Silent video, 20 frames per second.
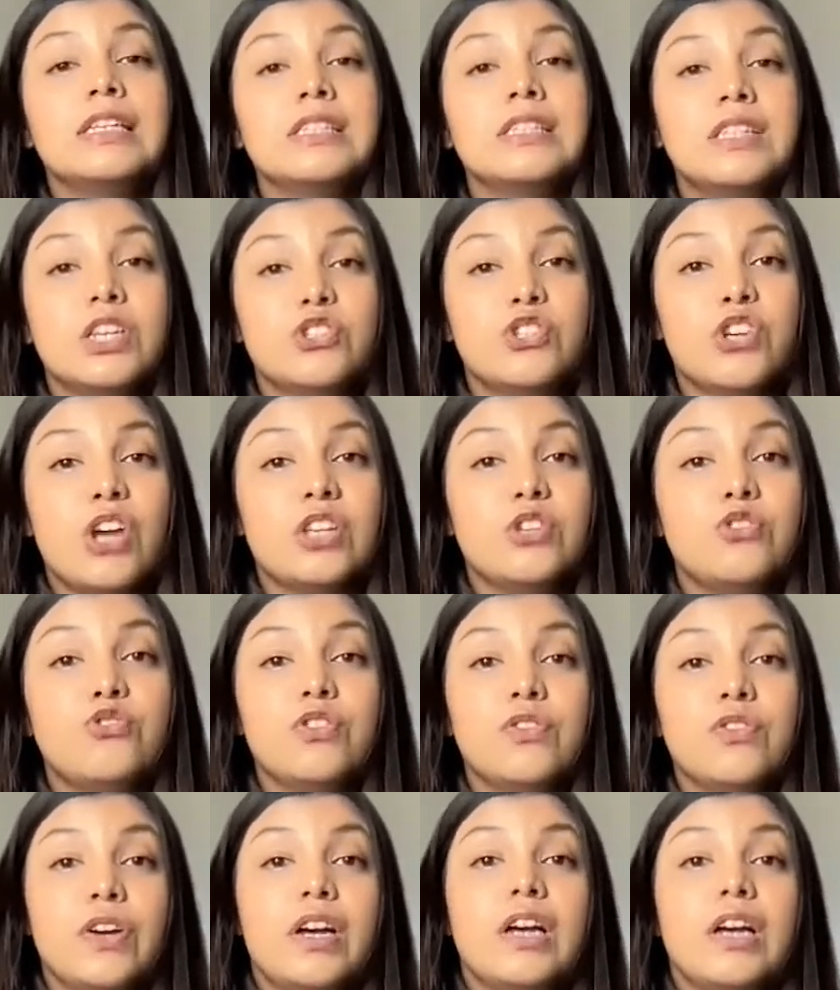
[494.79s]
such as
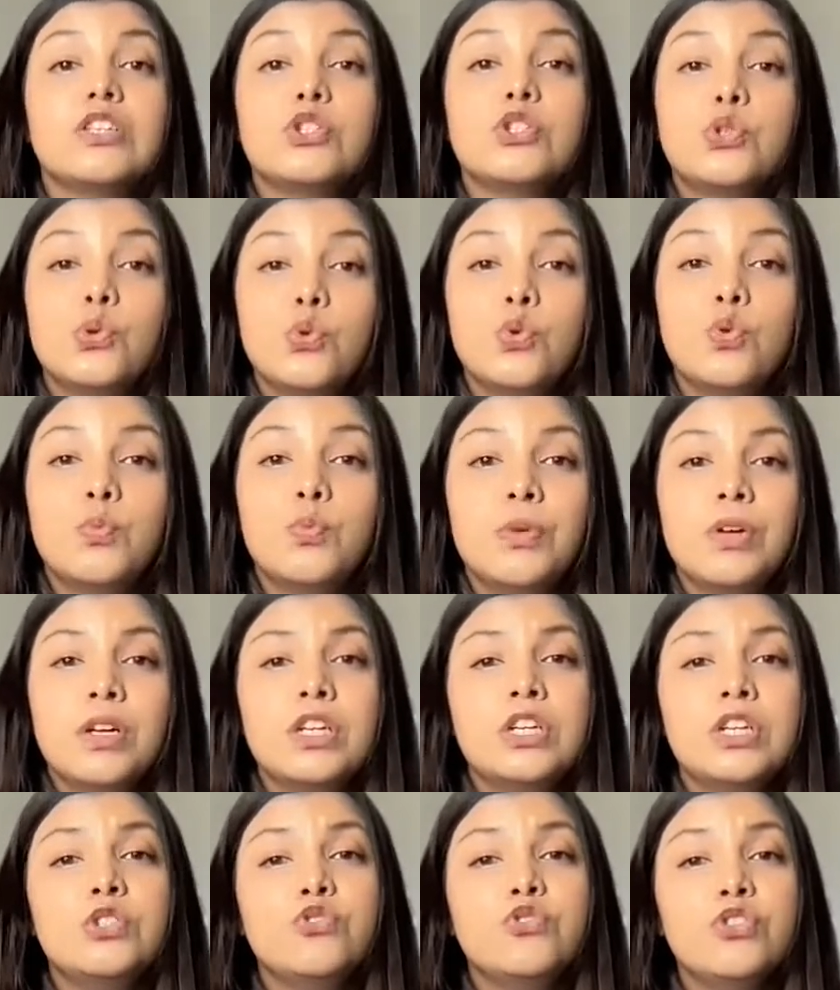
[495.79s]
Jivaka's soup,
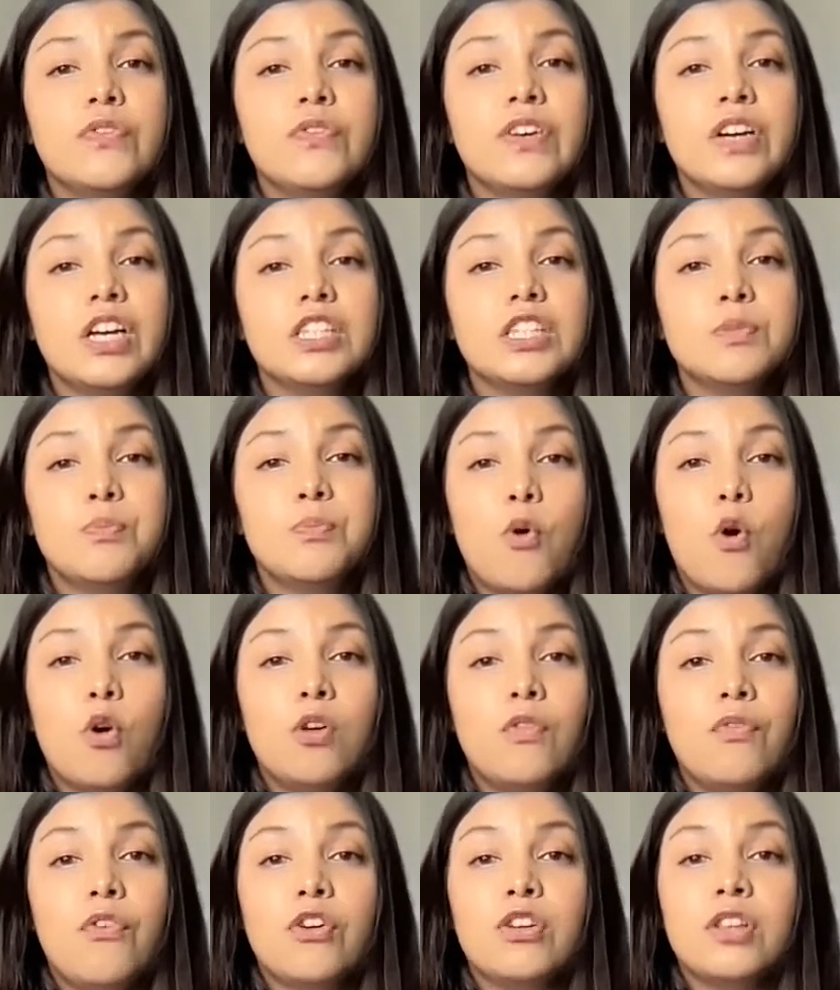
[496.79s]
Jivaka's
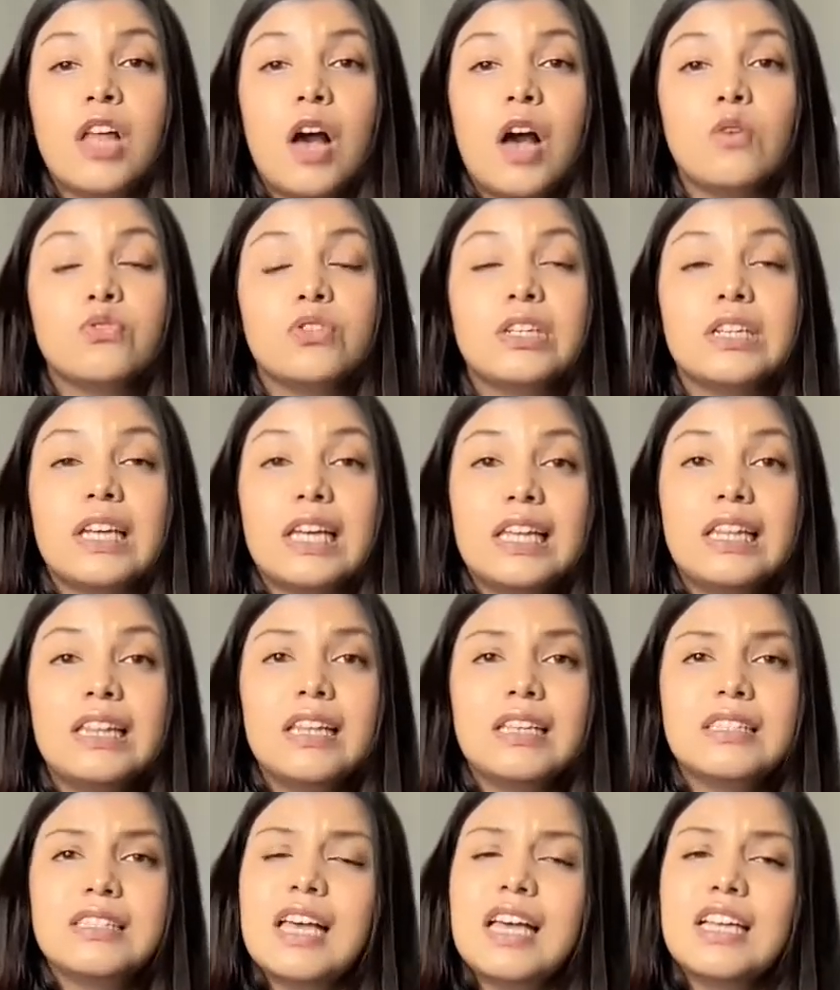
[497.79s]
ball for thousand
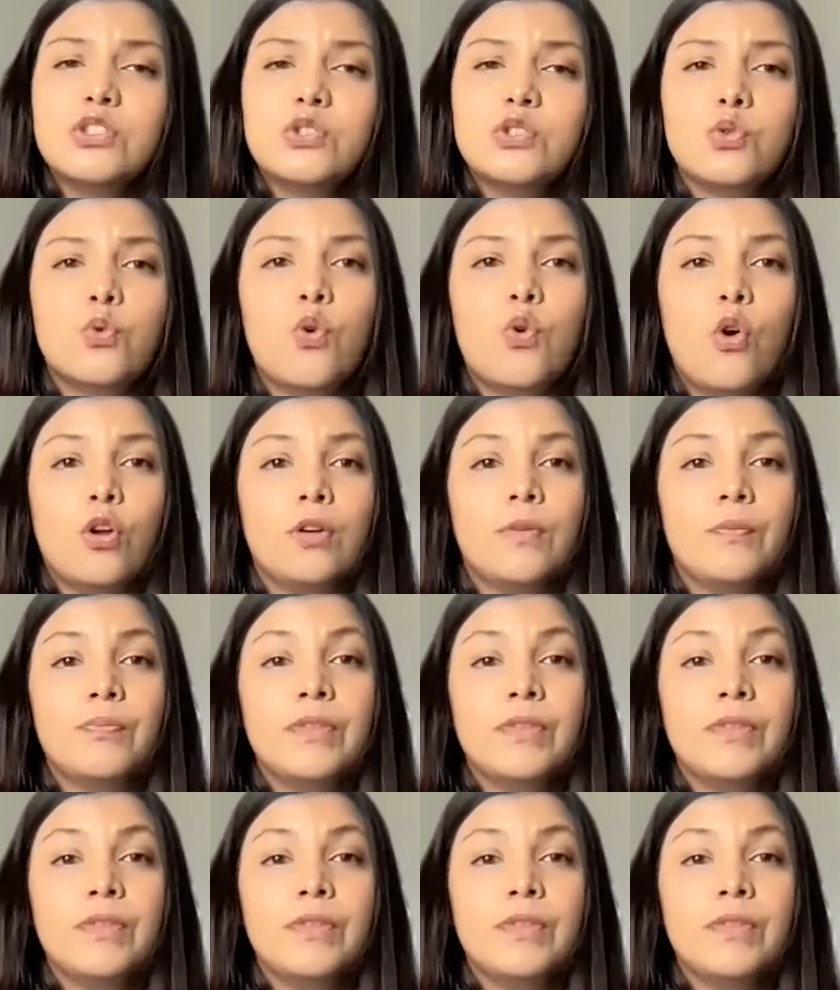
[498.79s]
illness, and so on.